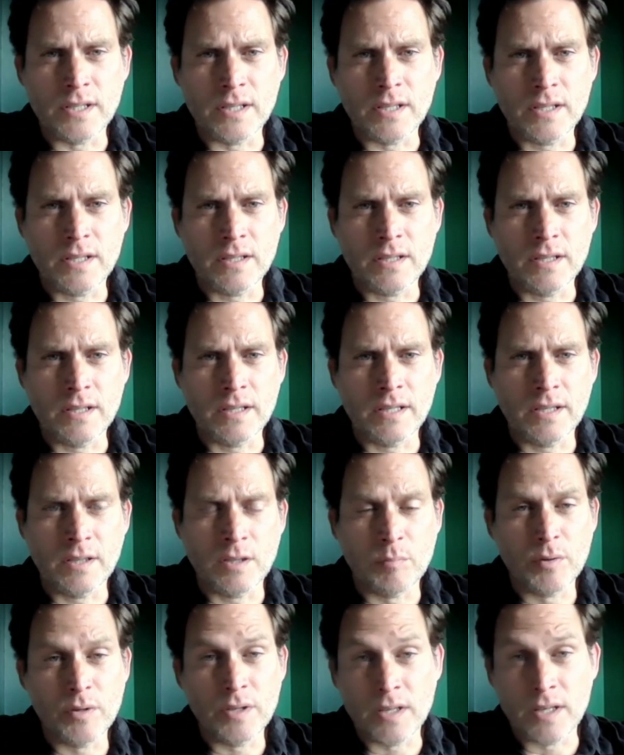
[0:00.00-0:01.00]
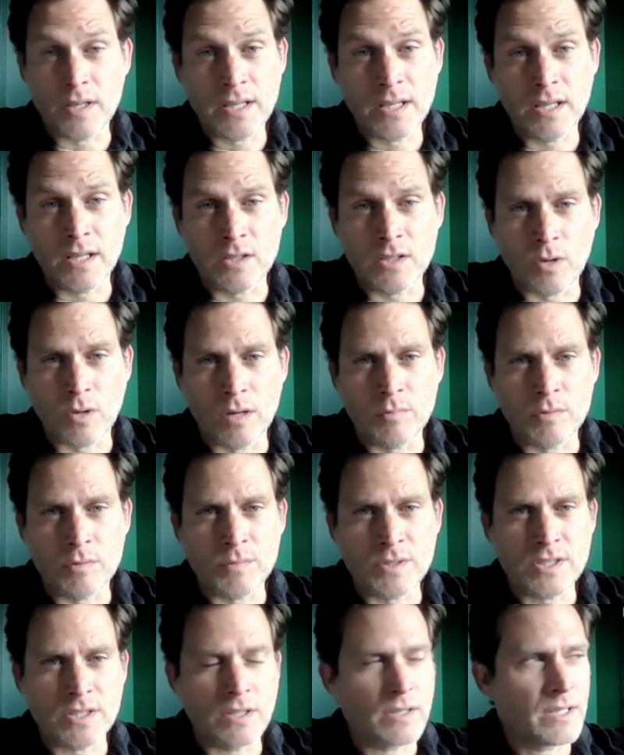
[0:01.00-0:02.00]
the the king, the brilliant kings, Robin and
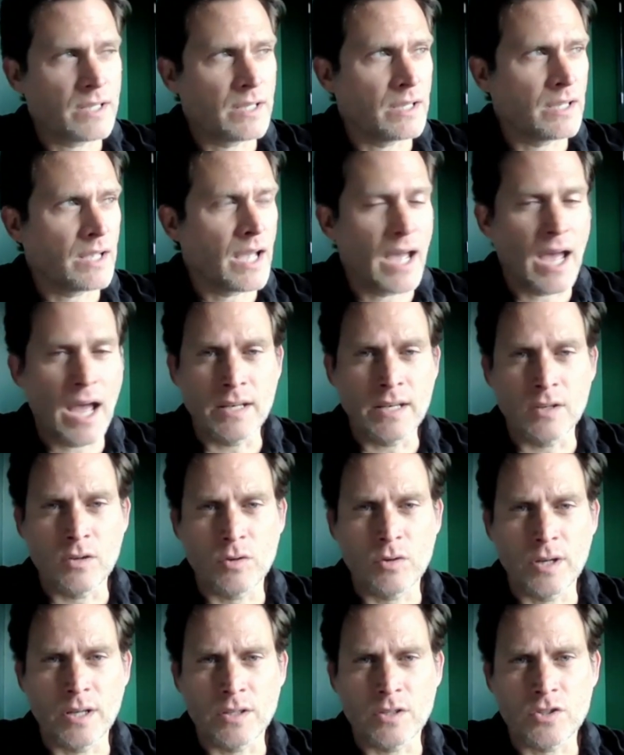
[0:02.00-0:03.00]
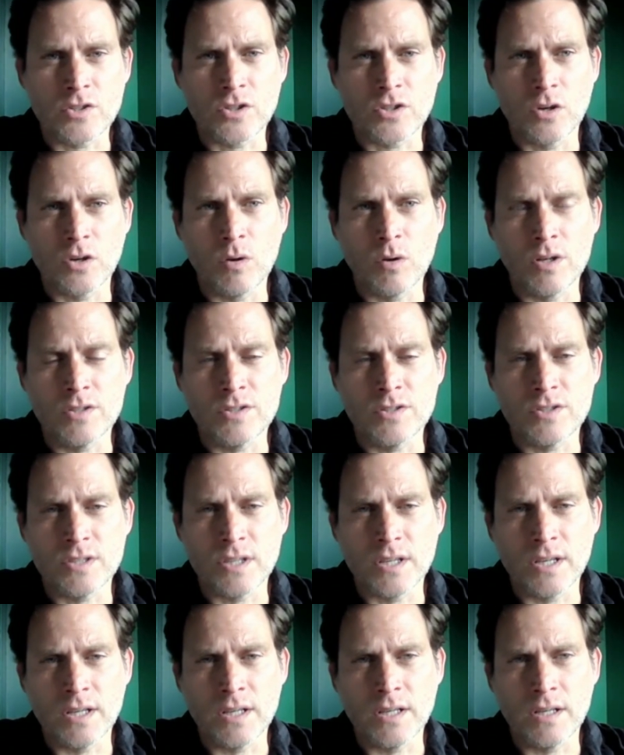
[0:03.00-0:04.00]
Michelle King, had in creating the show was
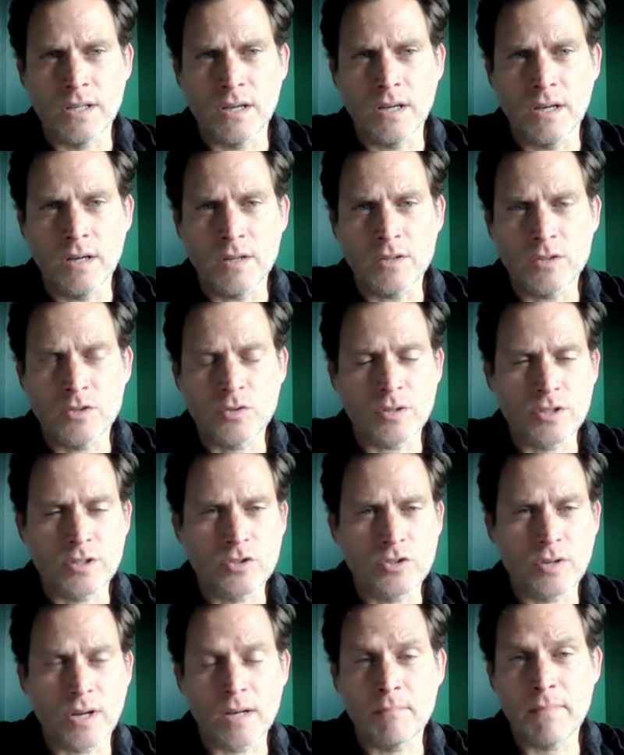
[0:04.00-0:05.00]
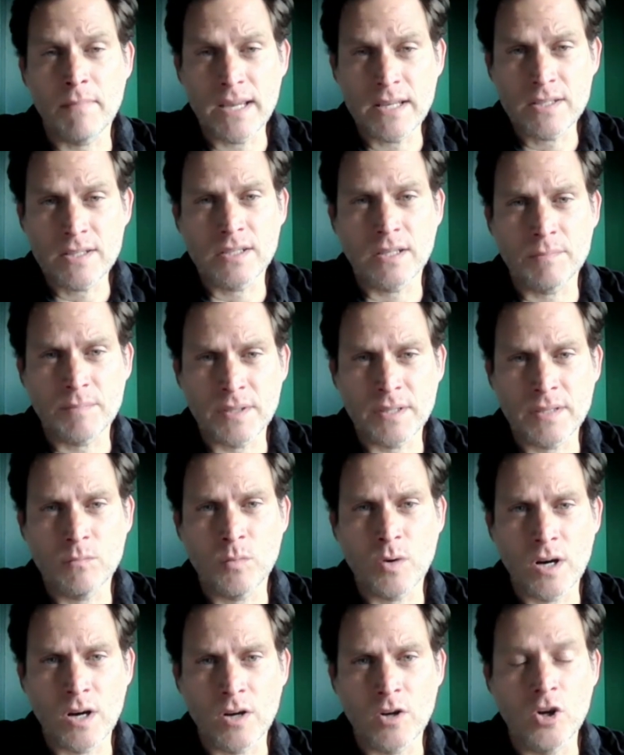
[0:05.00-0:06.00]
uh, uh to try to make
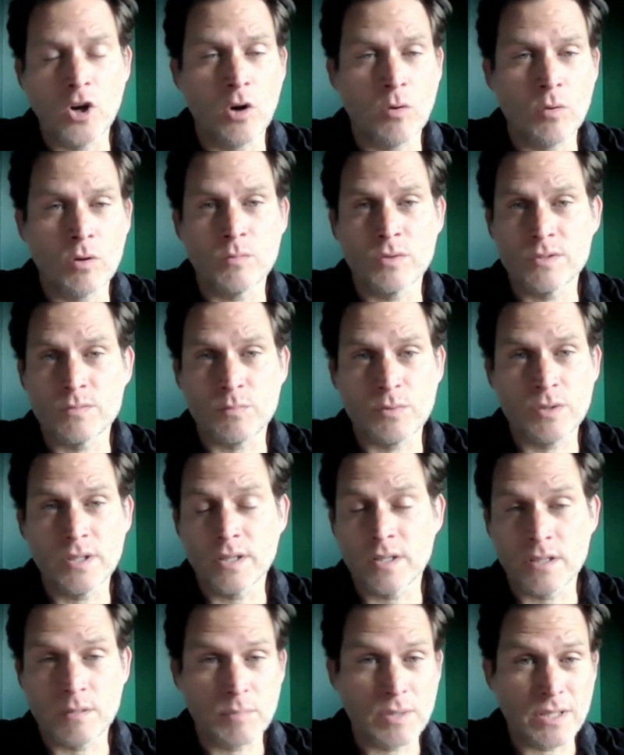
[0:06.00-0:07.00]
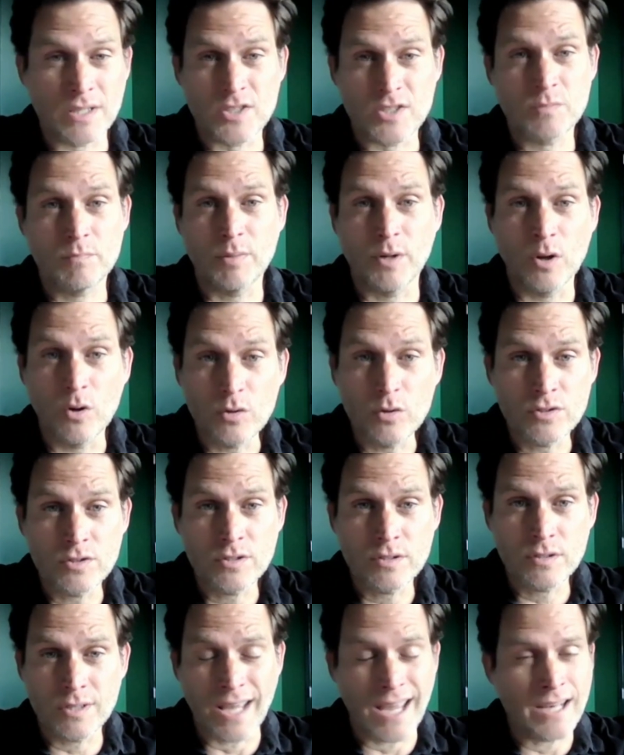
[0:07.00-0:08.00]
something where no one was really going to be
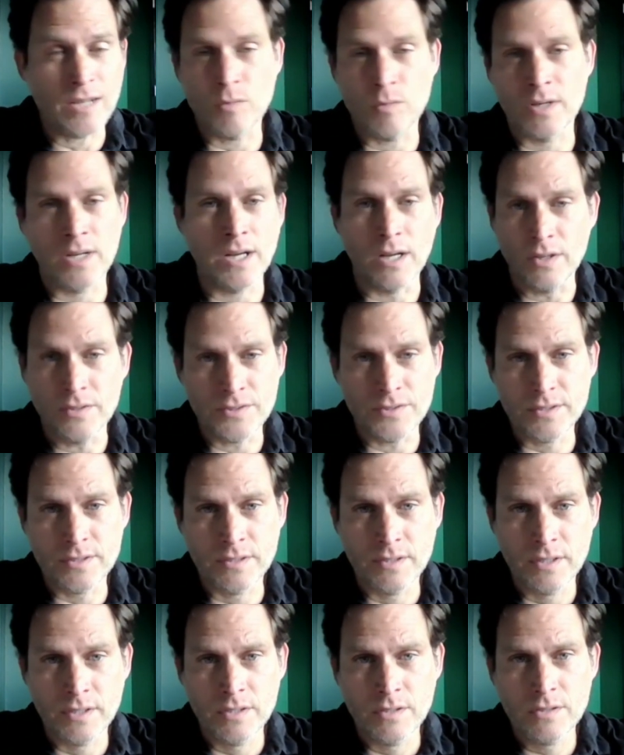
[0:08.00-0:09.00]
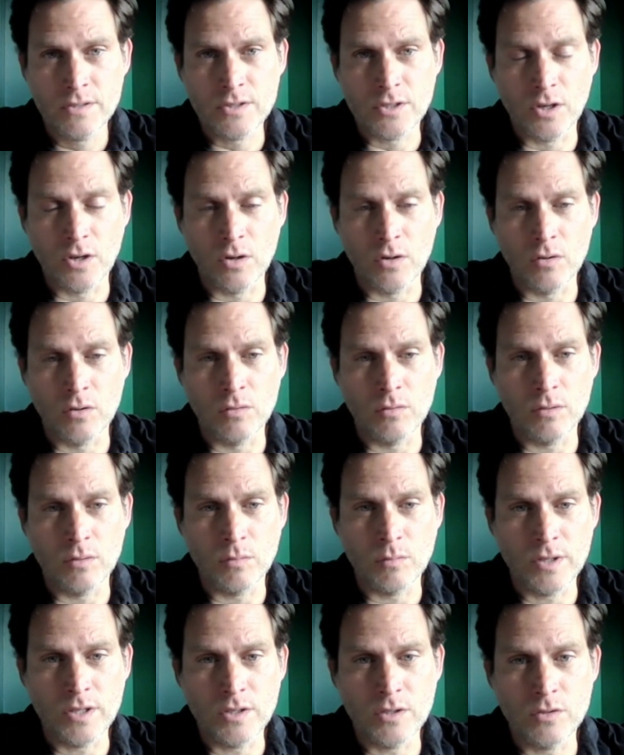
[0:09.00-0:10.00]
exposed to anyone else. Uh-huh. So
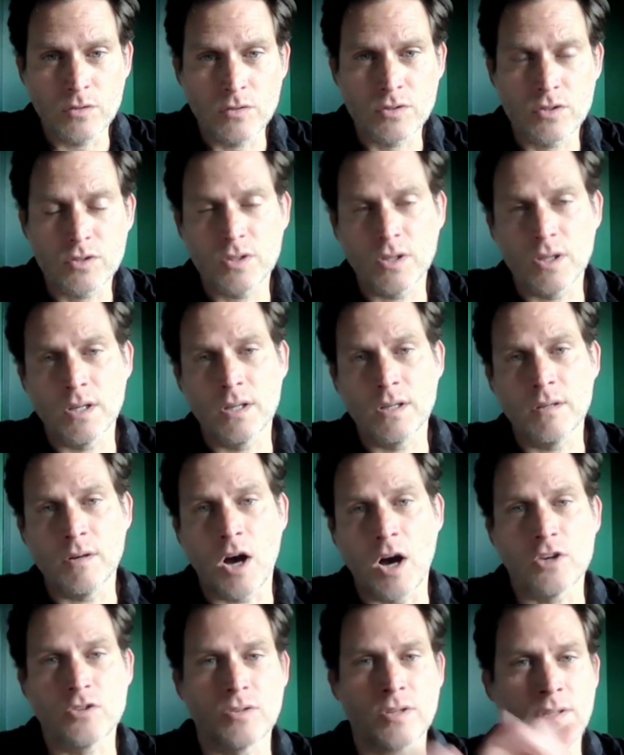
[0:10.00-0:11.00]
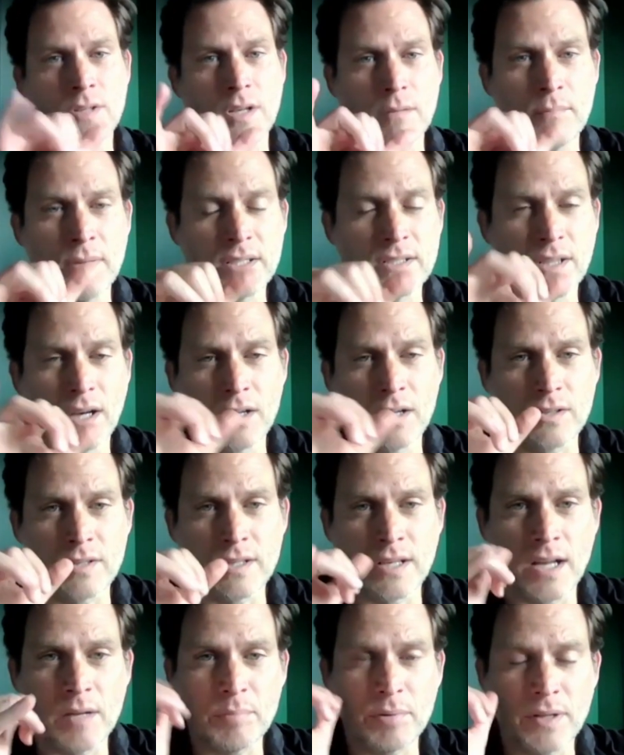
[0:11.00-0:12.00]
we used uh, Audra McDonald
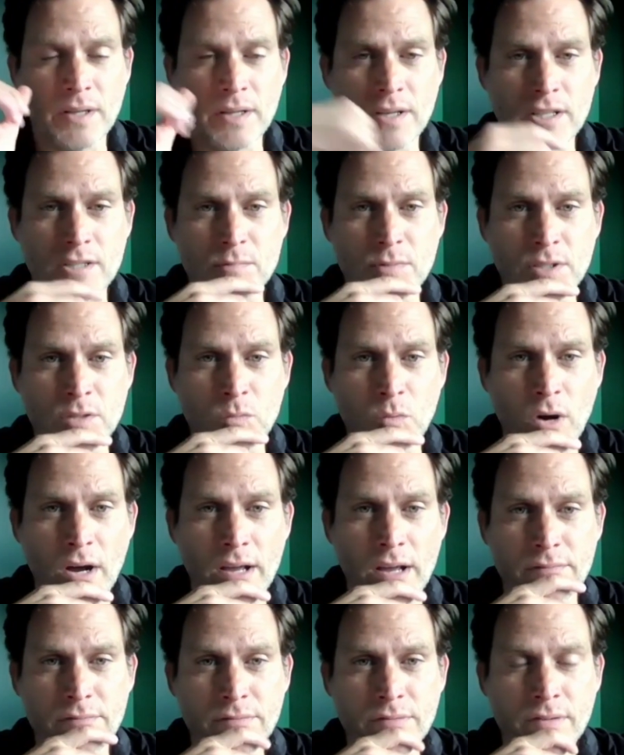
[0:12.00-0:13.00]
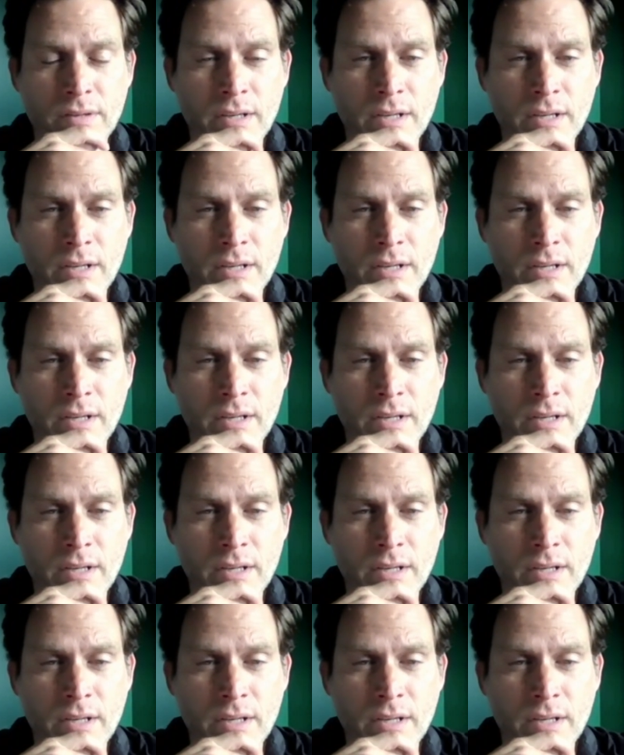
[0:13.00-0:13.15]
and I play husband and wife,